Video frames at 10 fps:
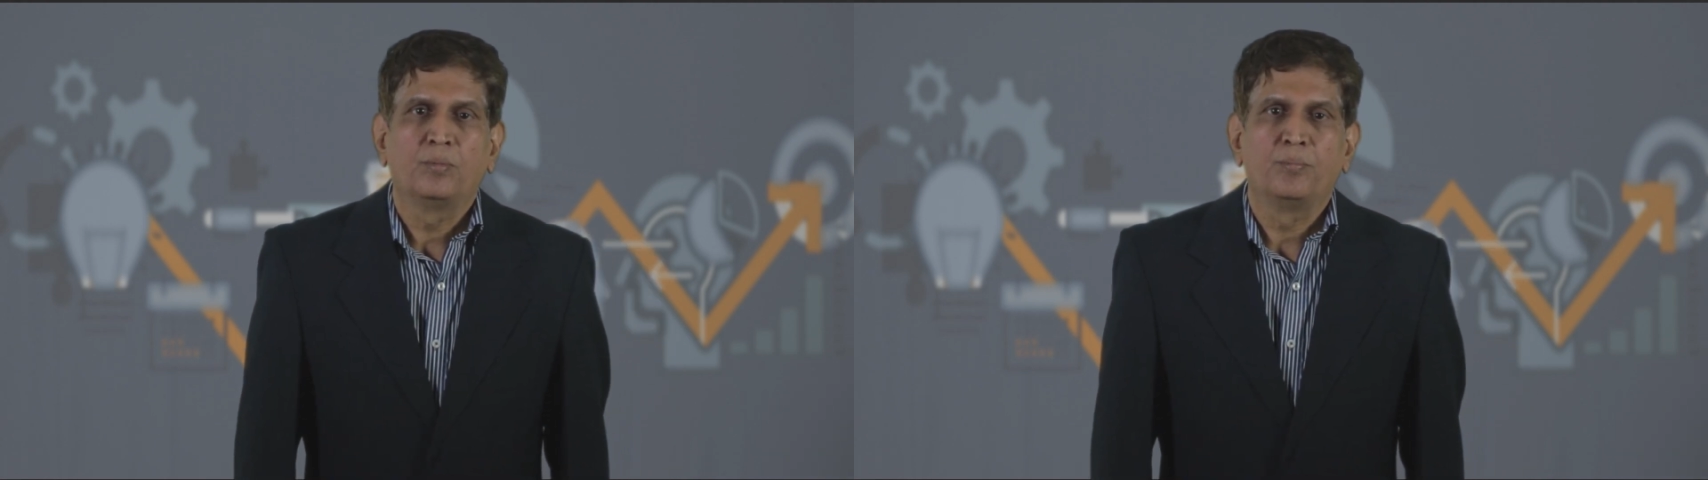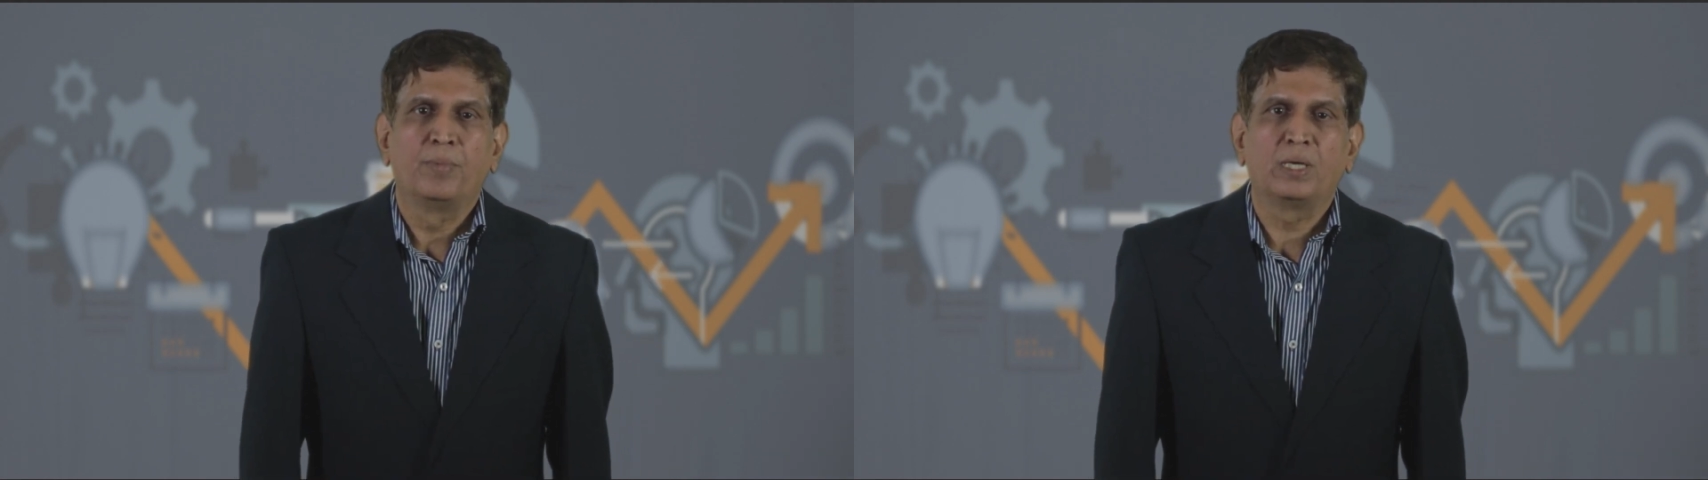
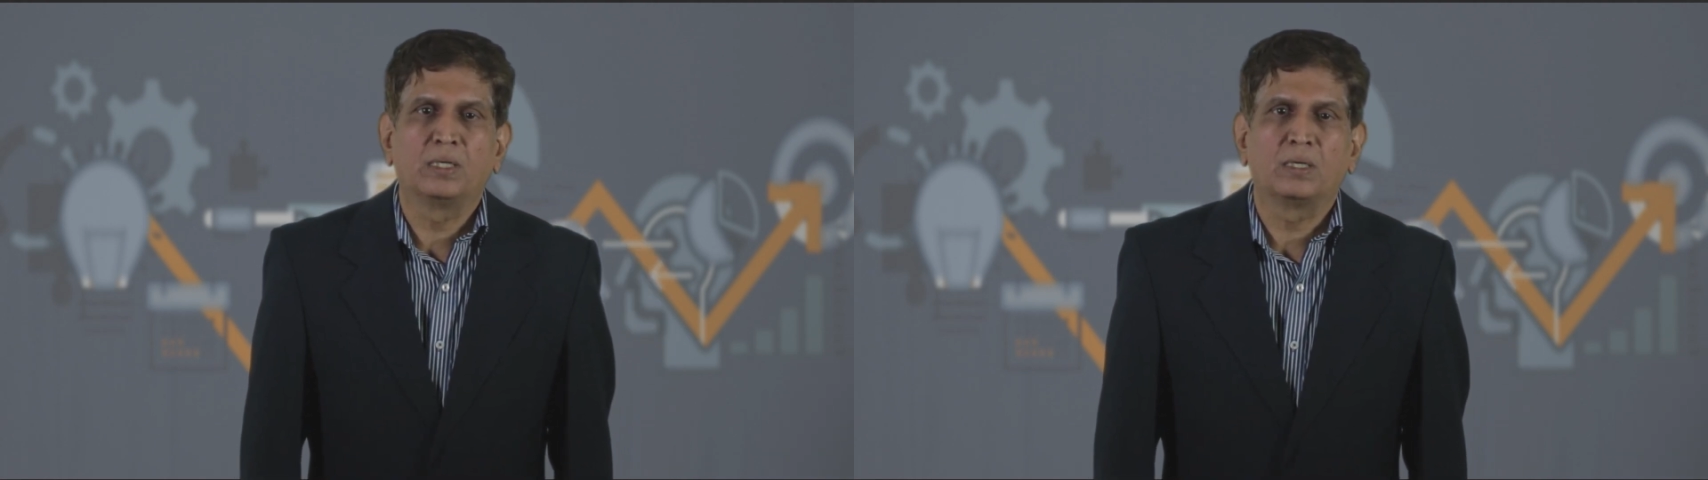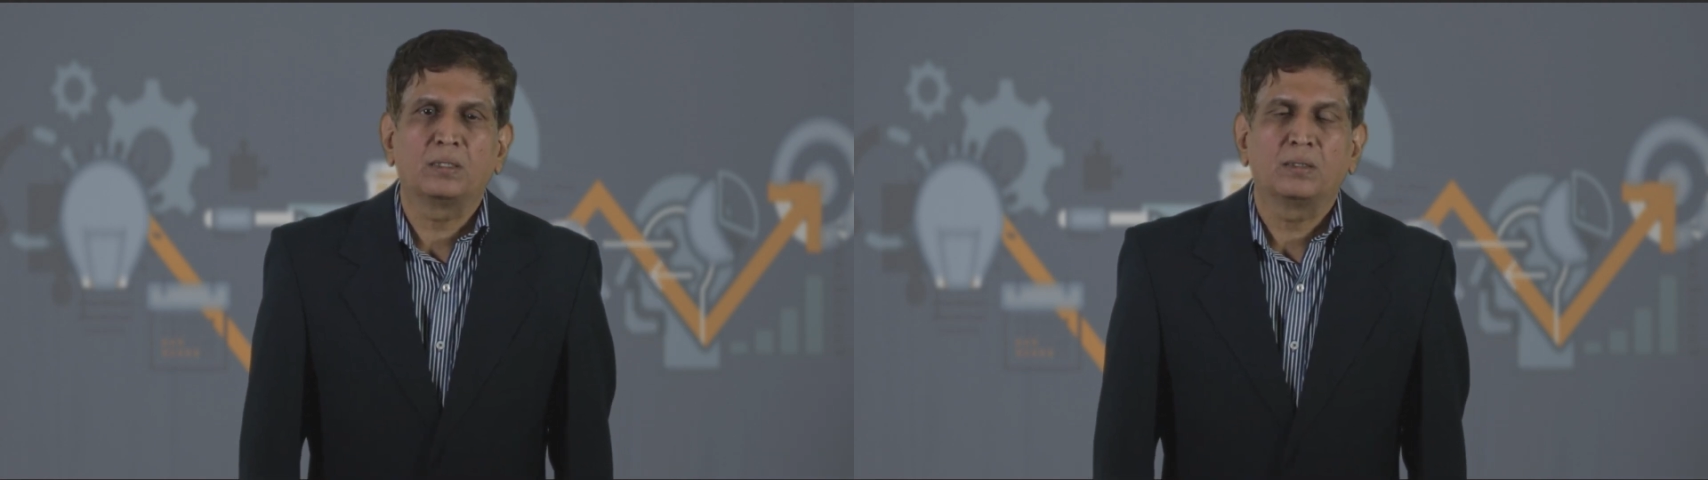
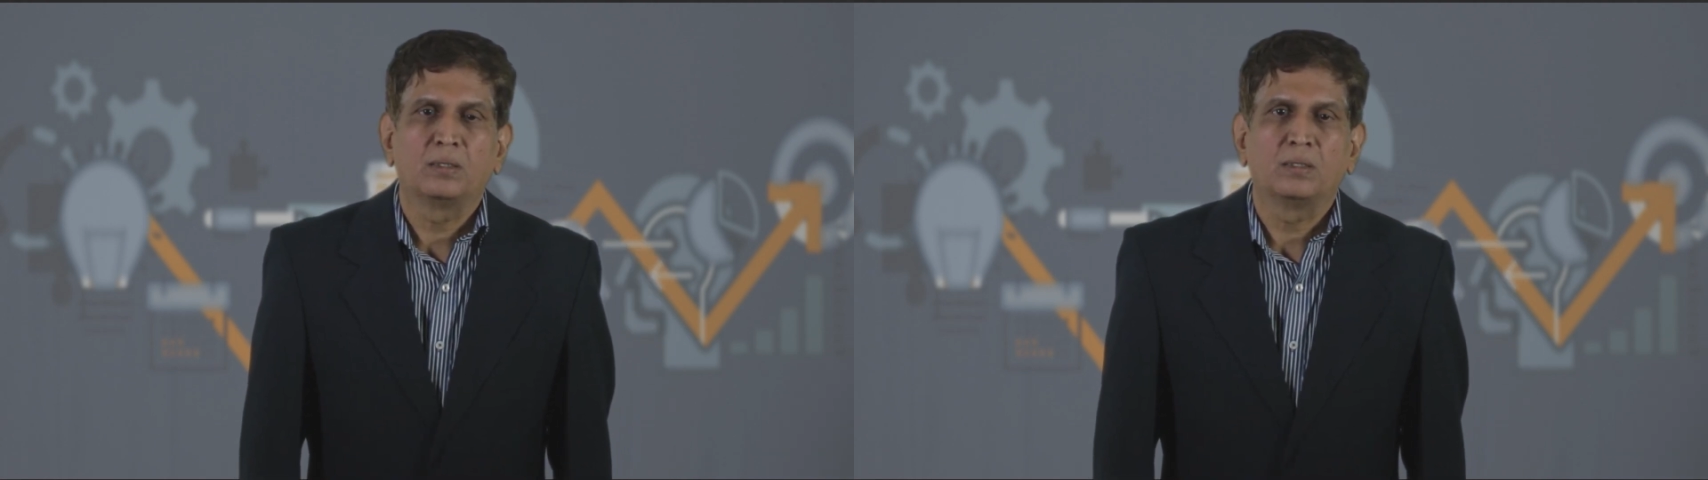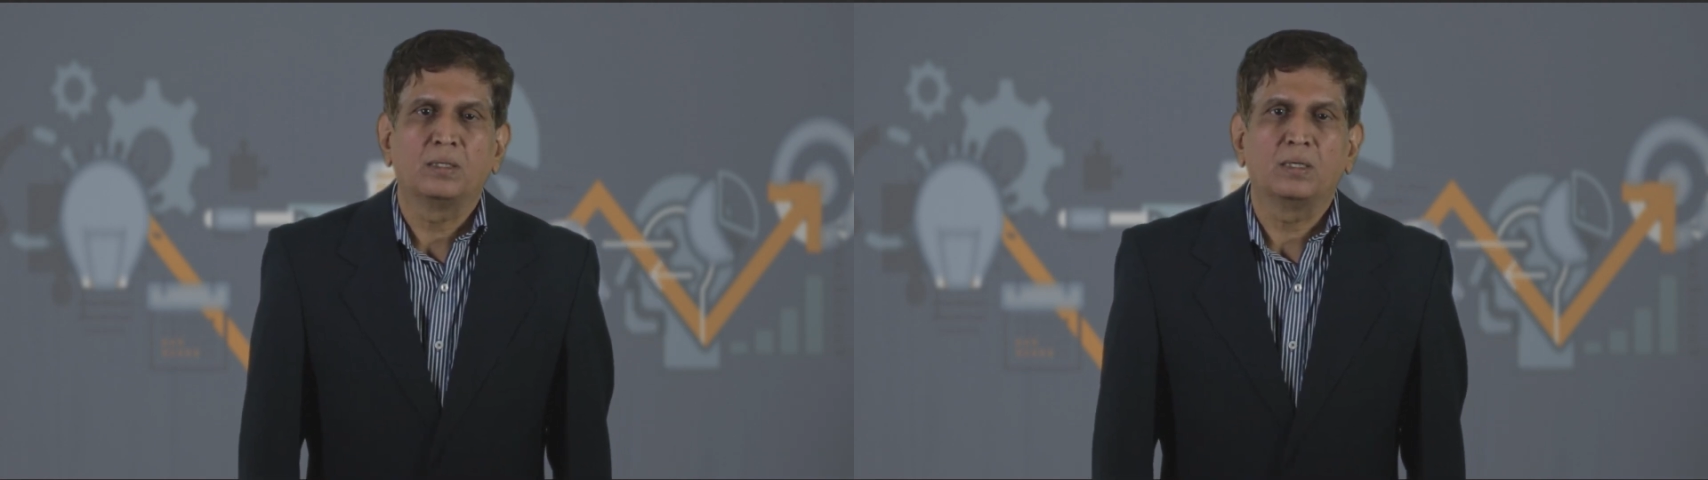measure
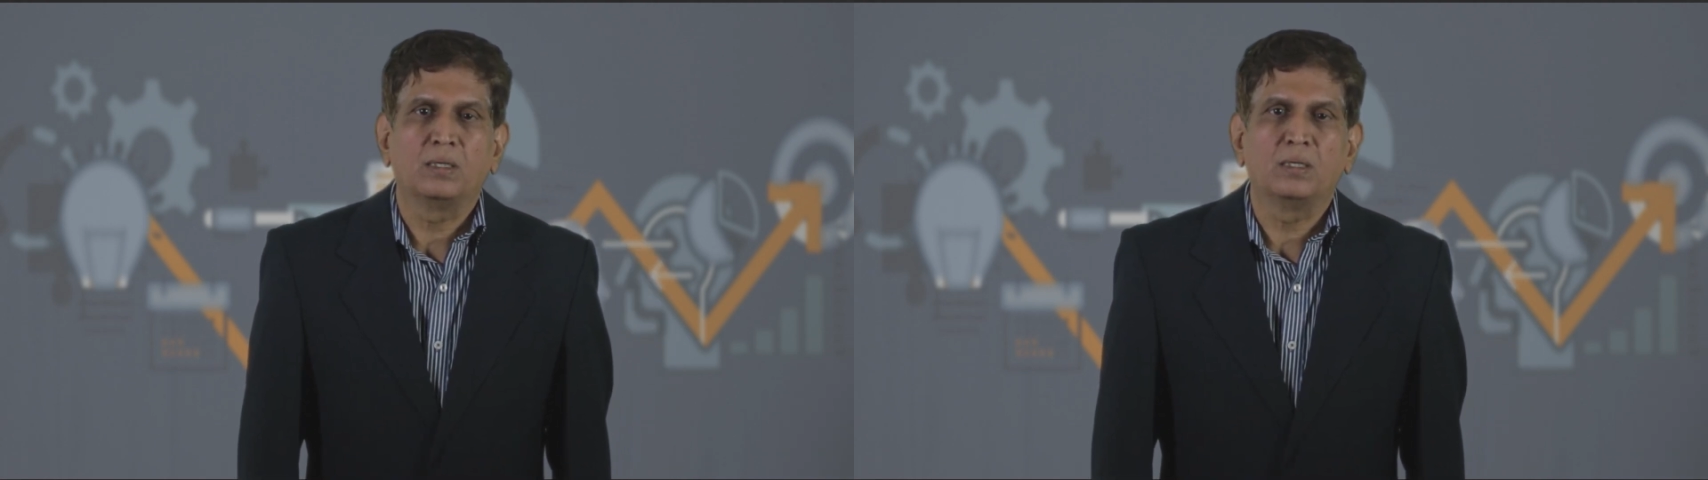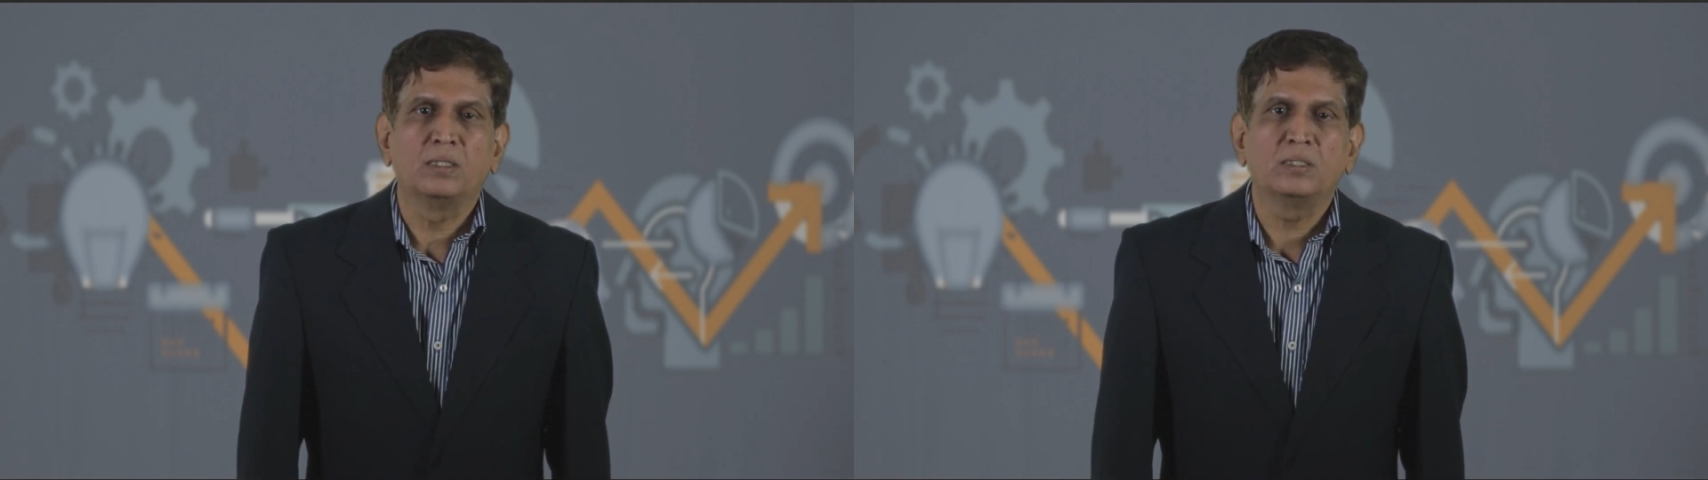
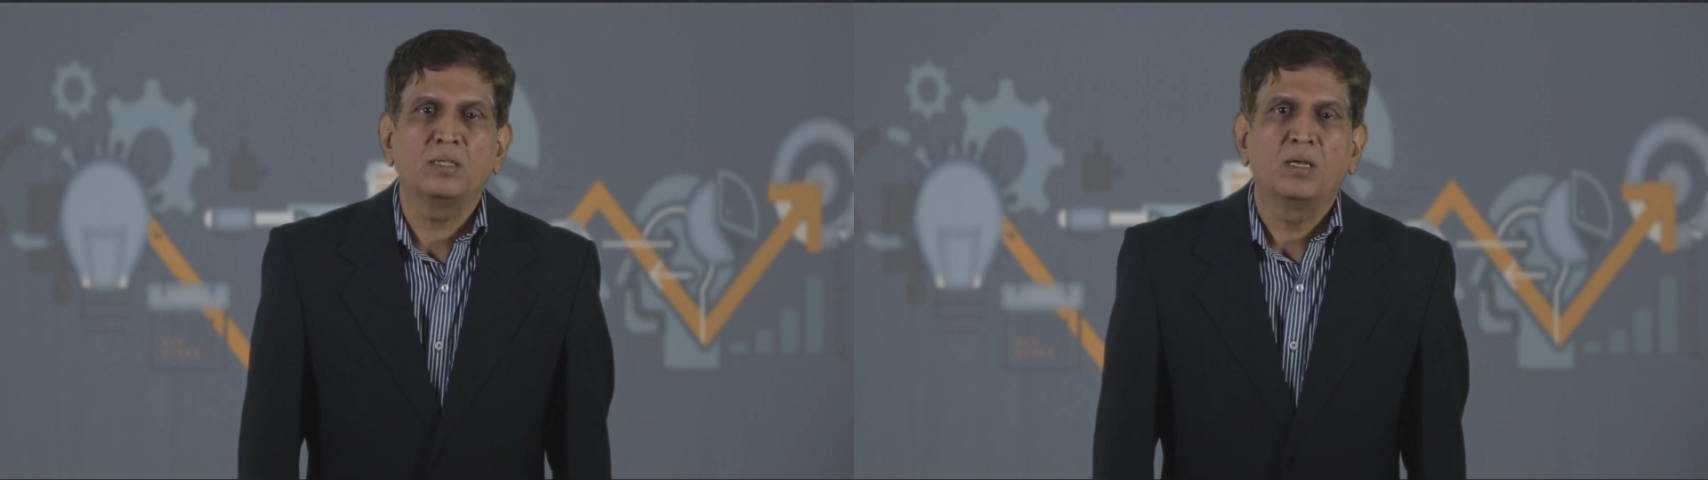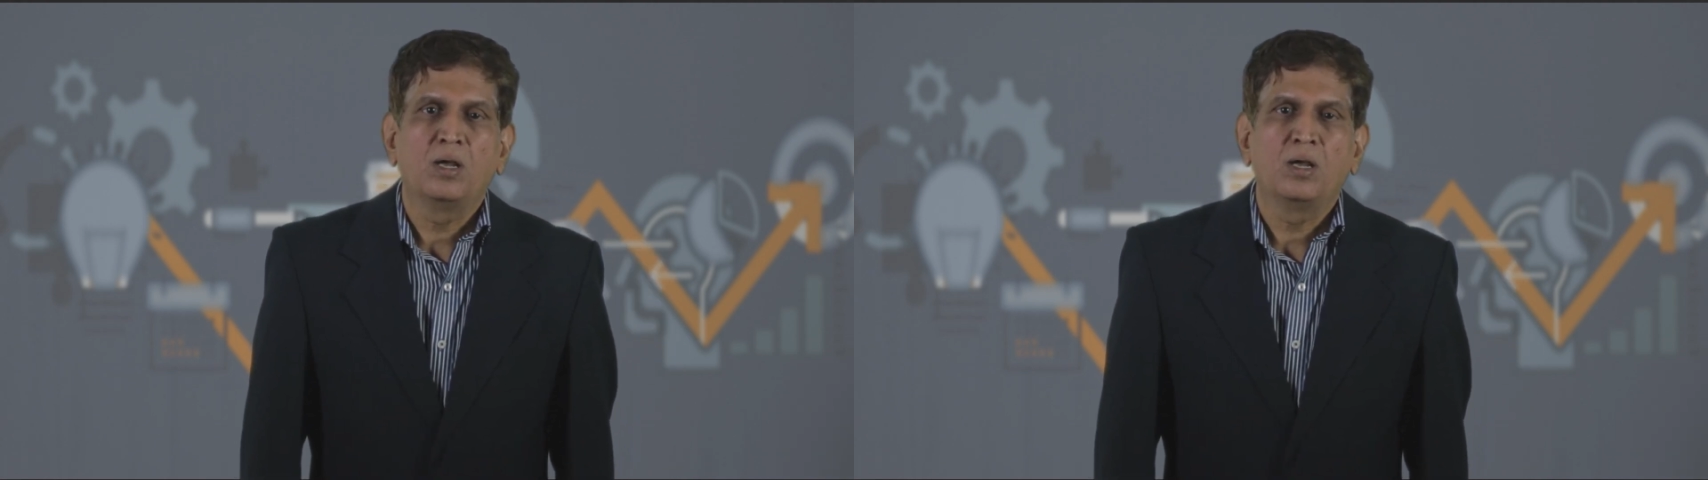is